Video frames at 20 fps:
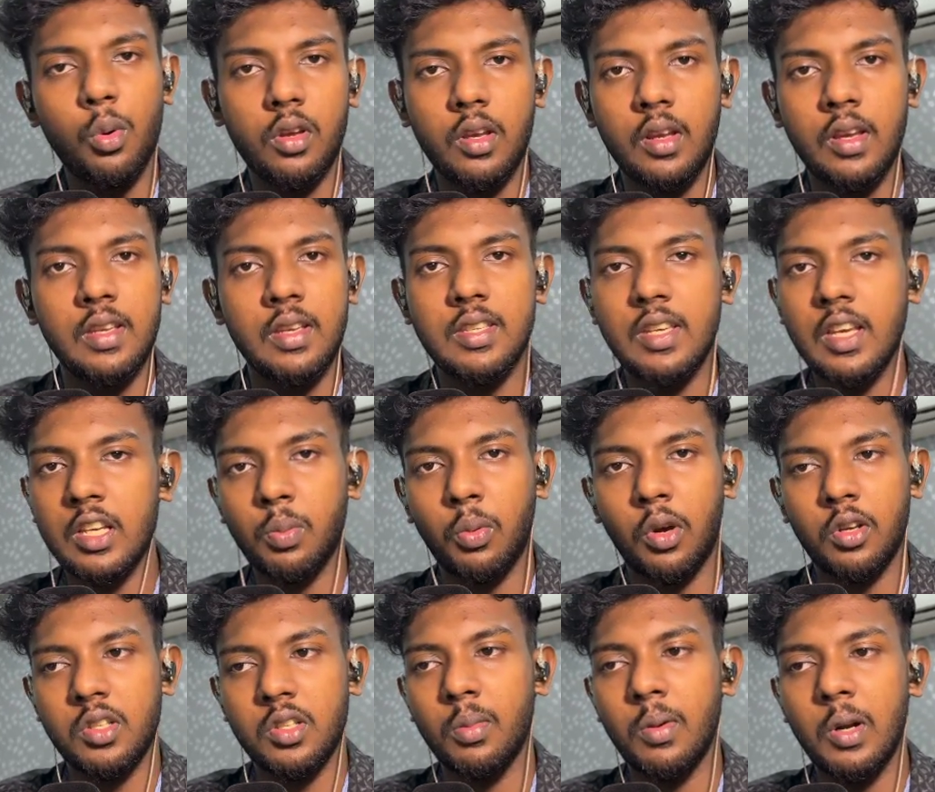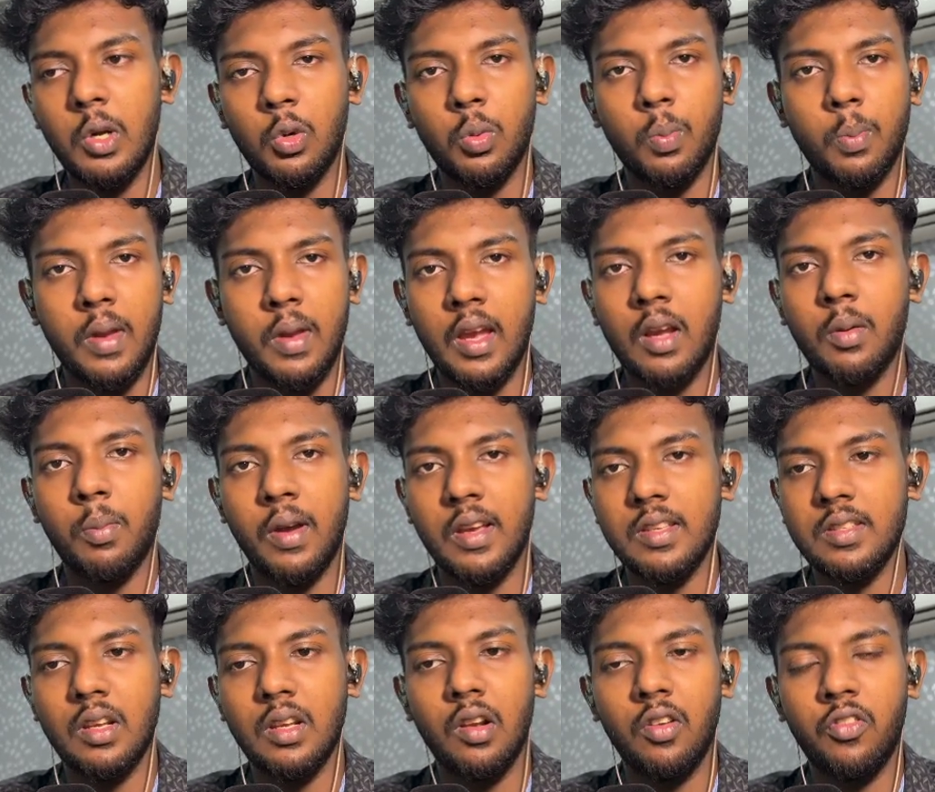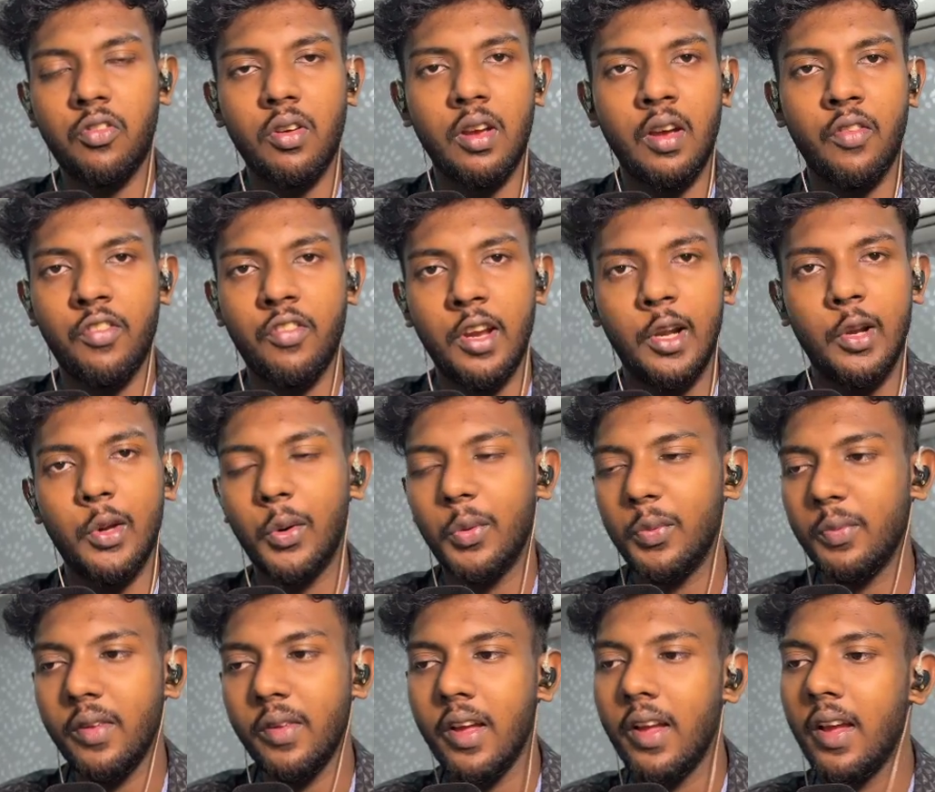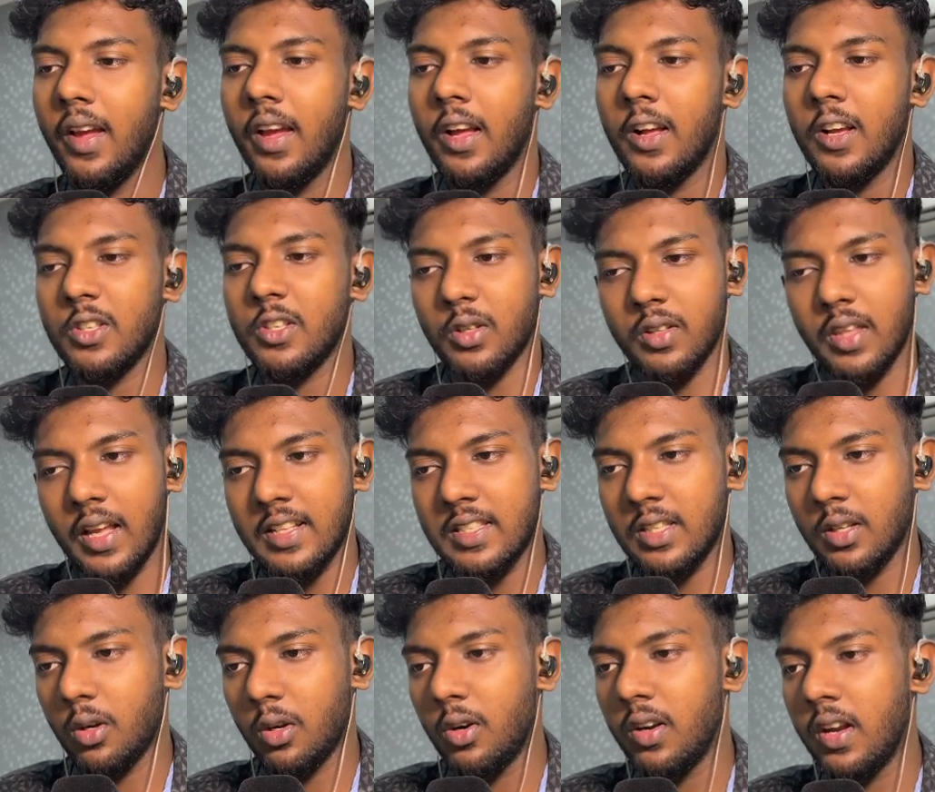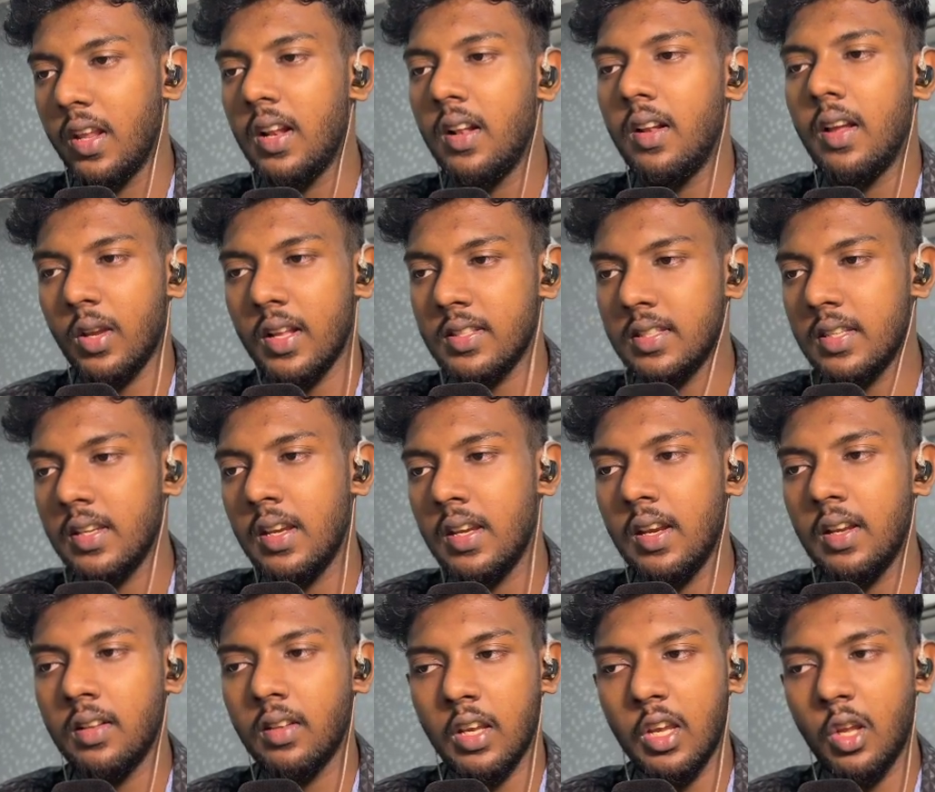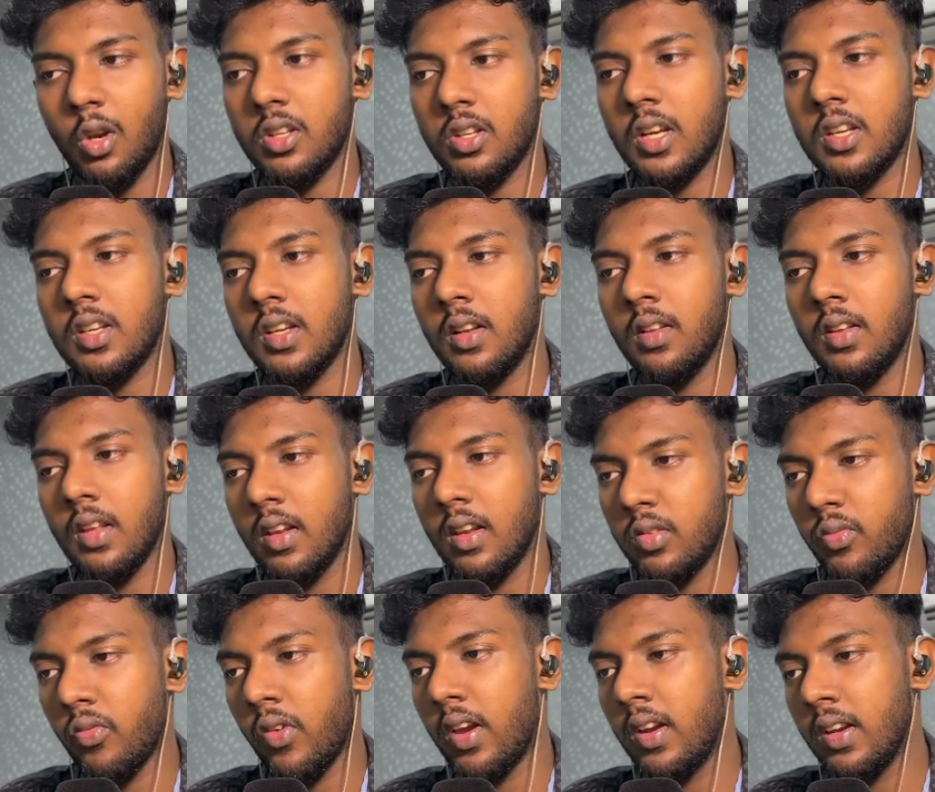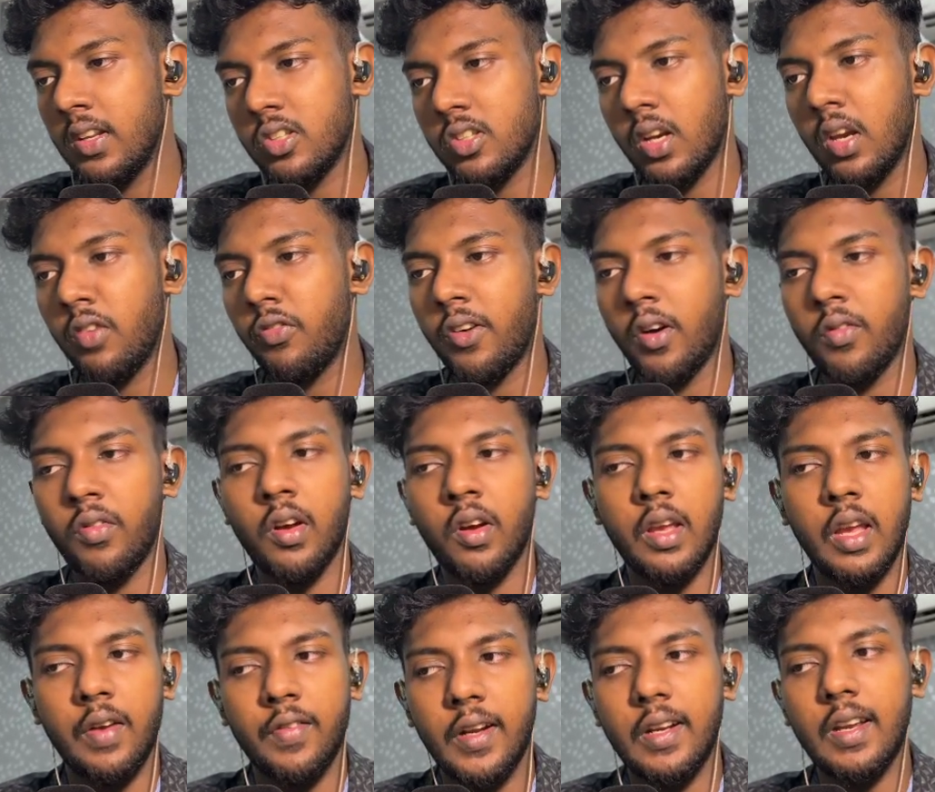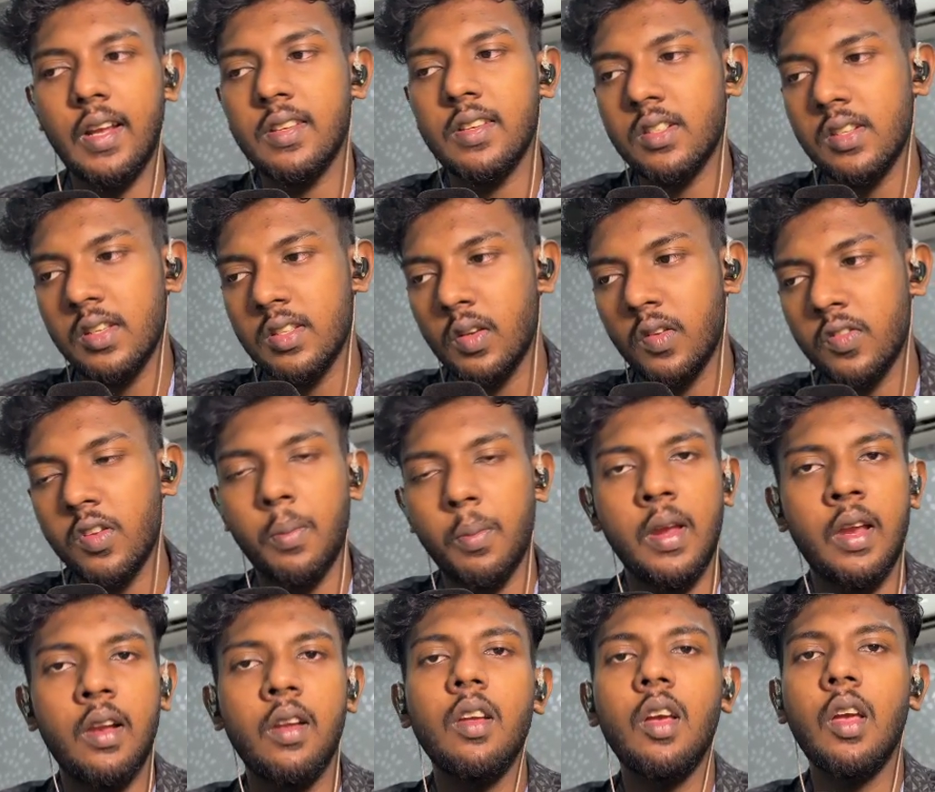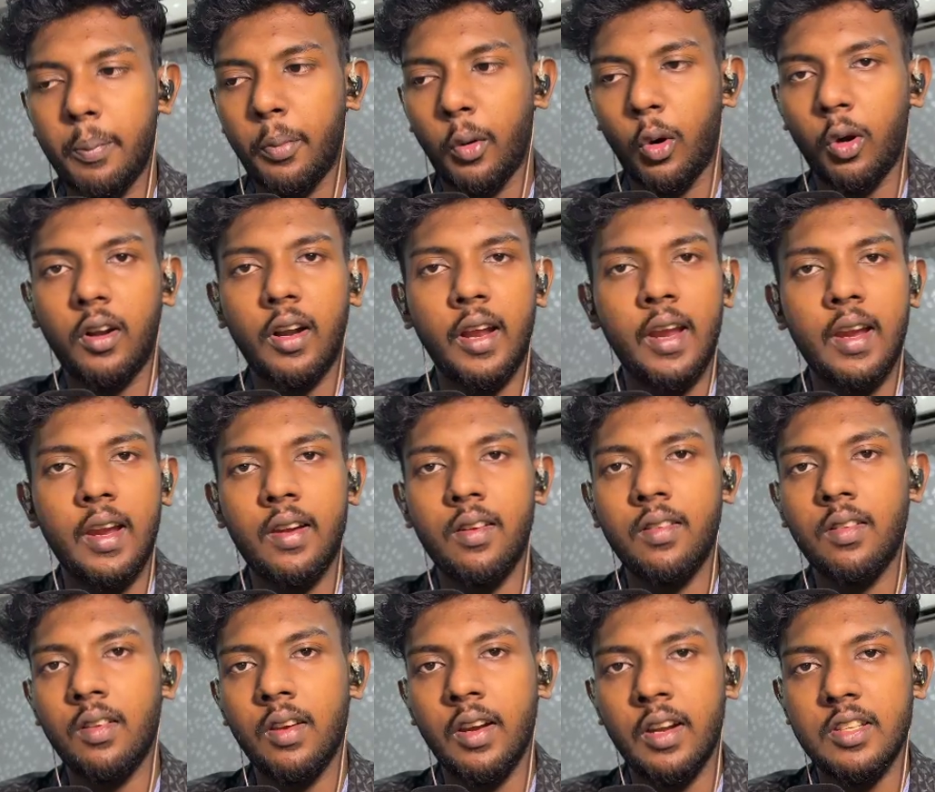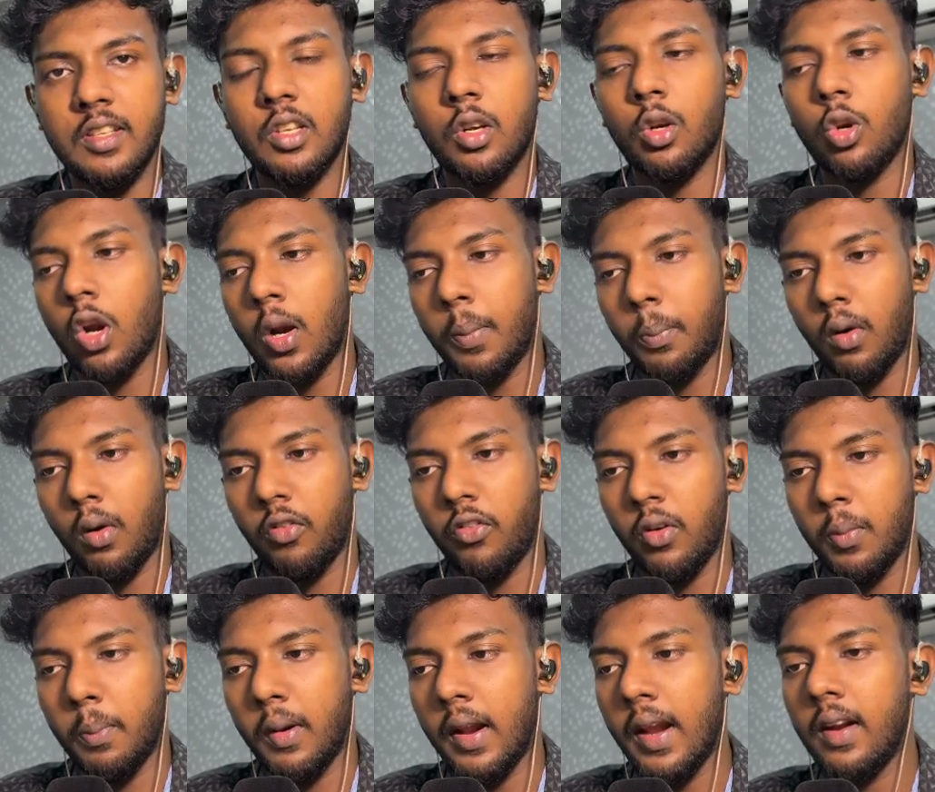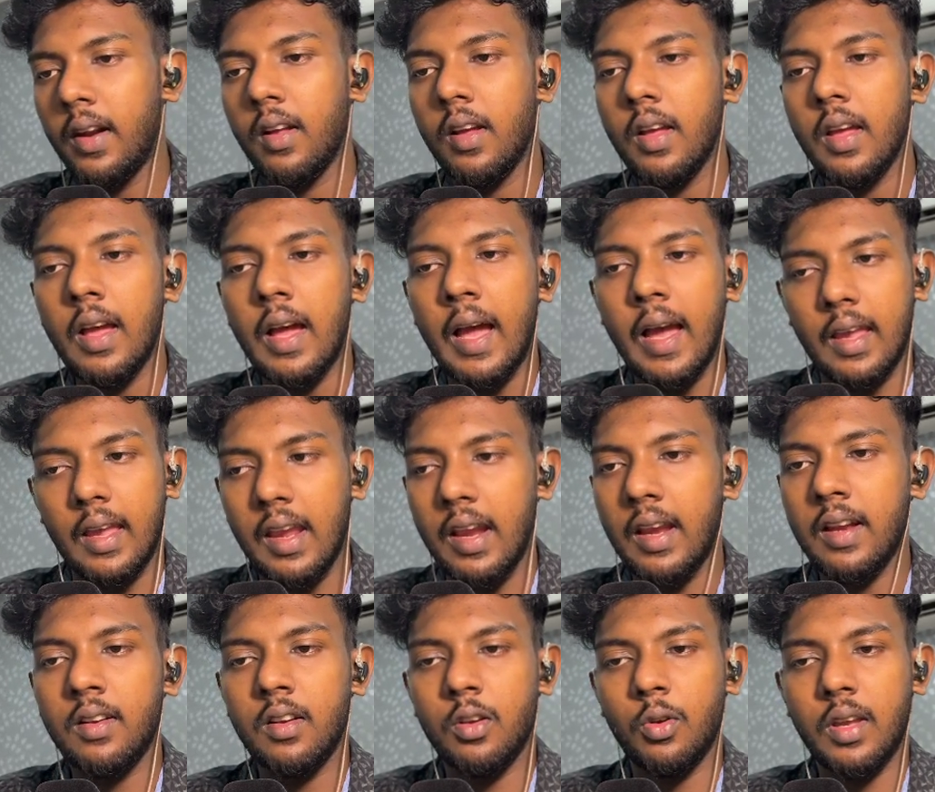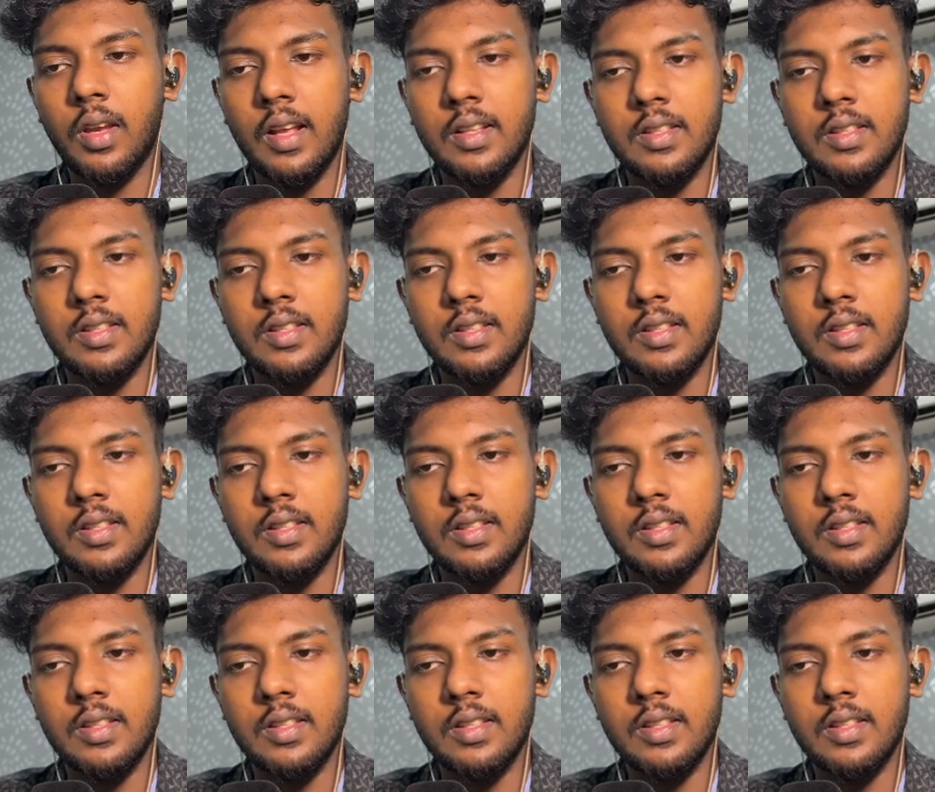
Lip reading: easy as possible to make myself a video. So that's the whole deal. You can see in the hero section there is very straightforward, every taste deserves a meal. Protein, it is a non-profit brand. Again you can